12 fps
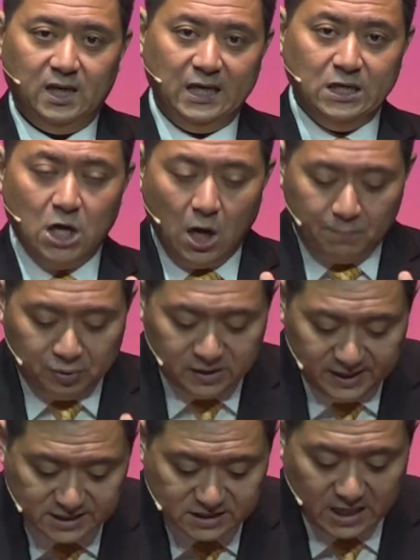Enoch
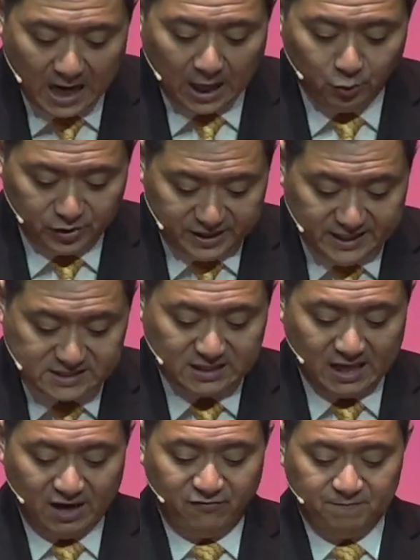pleased God with his
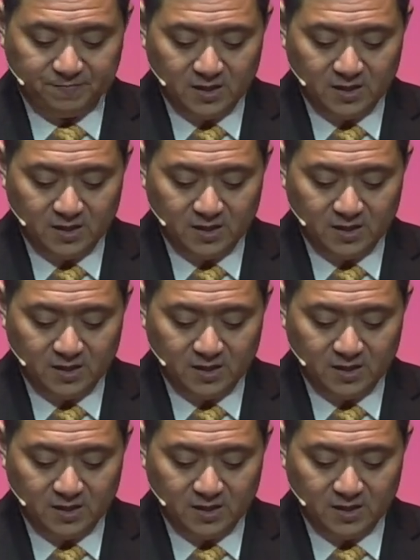life,